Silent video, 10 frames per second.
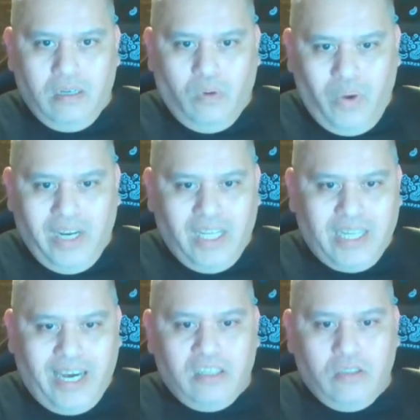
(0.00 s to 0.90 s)
The way these
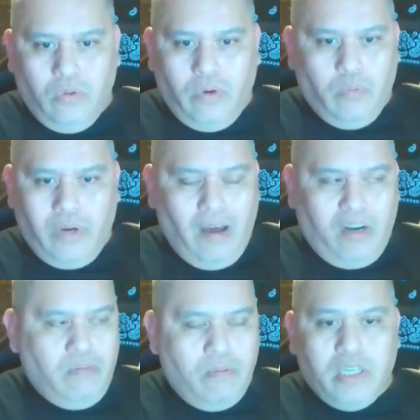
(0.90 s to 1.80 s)
guys do it, without
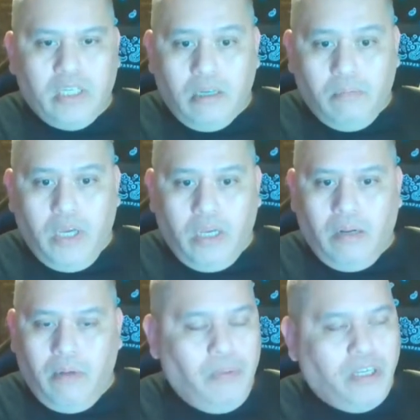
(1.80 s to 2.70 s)
even missing a beat.
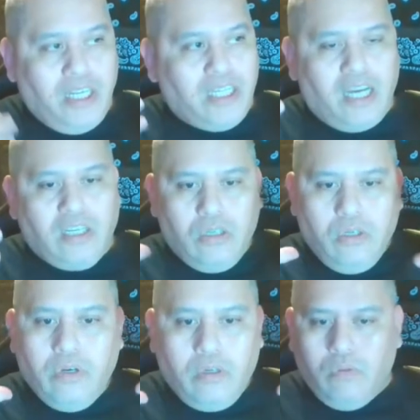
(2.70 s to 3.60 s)
I bet you these guys can
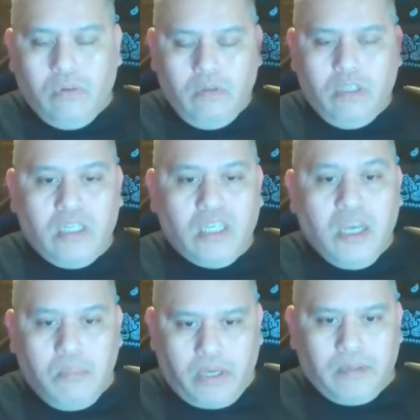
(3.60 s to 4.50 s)
do it
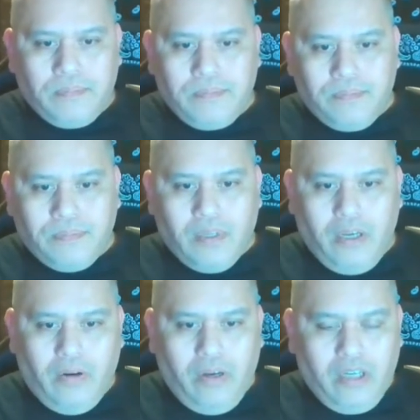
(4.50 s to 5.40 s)
sleeping,
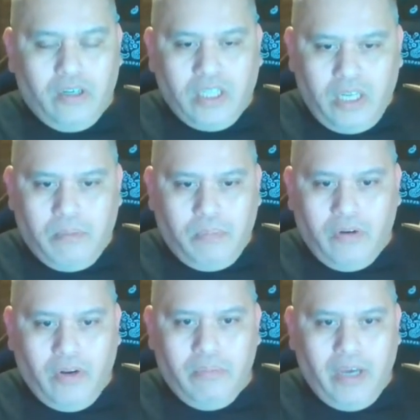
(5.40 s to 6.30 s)
you know, in their sleep. You
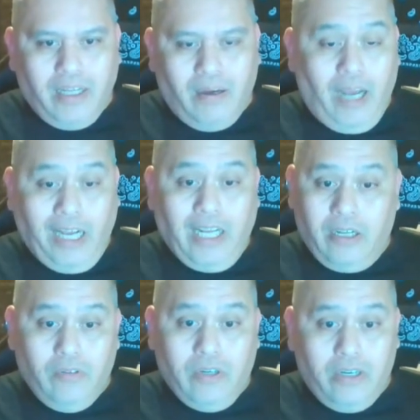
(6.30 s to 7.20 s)
know what I mean? I think they
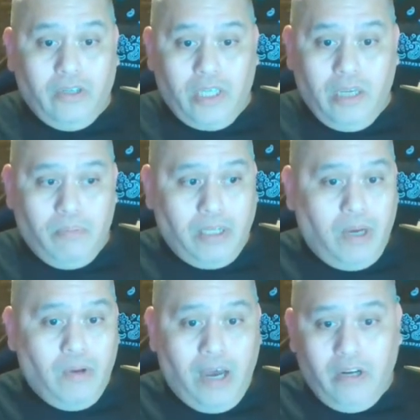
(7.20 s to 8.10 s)
do it in their sleep. That's
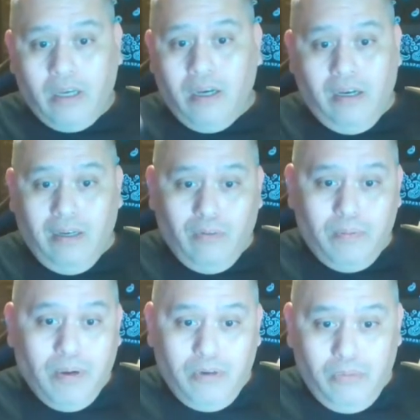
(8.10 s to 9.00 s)
probably how they
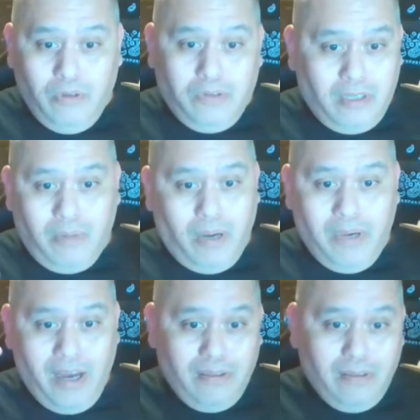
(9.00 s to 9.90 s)
remember the moves. They probably
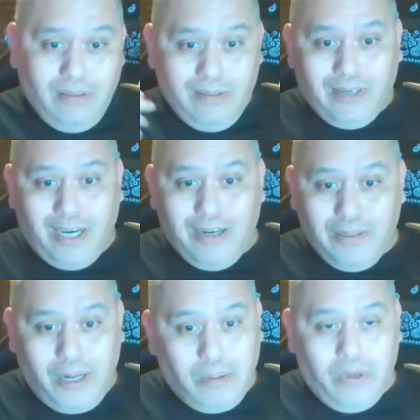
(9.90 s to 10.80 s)
have to, you know, kind of
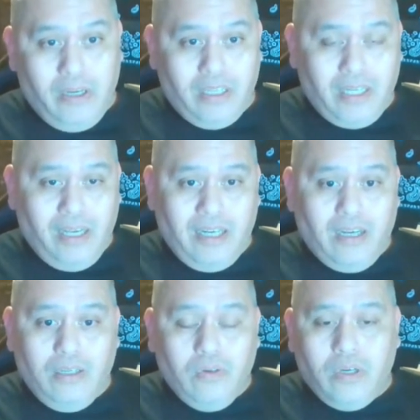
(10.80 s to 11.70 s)
do that. But it's like they
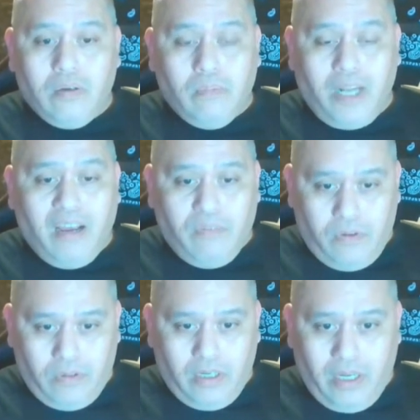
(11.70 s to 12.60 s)
could do it
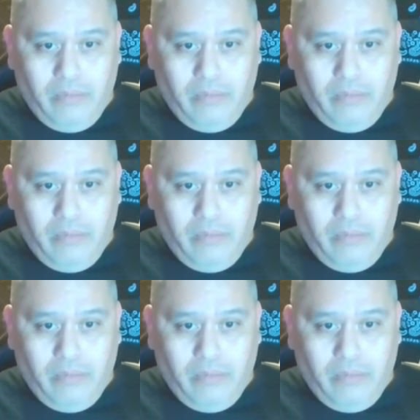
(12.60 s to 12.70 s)
blindfolded.